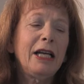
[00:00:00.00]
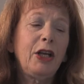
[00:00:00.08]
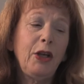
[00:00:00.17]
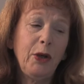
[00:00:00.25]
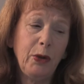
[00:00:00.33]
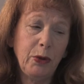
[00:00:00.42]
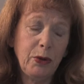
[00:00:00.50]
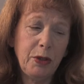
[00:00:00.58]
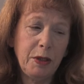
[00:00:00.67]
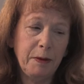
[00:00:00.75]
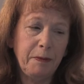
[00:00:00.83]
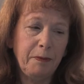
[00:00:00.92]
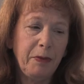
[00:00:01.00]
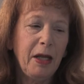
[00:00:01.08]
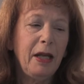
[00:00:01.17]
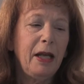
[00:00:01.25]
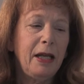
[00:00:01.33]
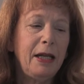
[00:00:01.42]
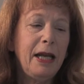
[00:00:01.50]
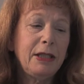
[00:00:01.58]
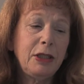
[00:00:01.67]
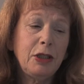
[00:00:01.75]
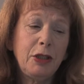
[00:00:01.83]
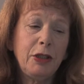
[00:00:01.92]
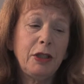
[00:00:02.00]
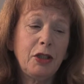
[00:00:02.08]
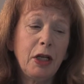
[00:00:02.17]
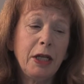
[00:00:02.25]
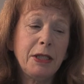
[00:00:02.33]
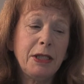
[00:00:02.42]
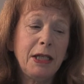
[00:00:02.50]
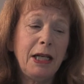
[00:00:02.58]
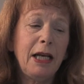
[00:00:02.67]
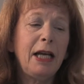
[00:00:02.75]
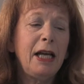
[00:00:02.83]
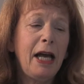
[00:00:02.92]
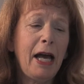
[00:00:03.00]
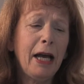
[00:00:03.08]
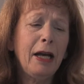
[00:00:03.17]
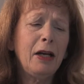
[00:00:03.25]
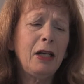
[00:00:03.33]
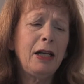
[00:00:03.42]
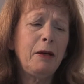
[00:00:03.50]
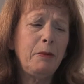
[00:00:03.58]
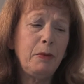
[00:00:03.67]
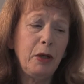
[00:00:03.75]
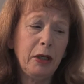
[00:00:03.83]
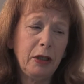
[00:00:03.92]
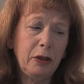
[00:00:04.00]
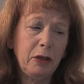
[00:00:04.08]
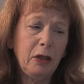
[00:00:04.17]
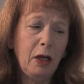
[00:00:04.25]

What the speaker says: accuse. Letter to the Chancellor Angela Merkel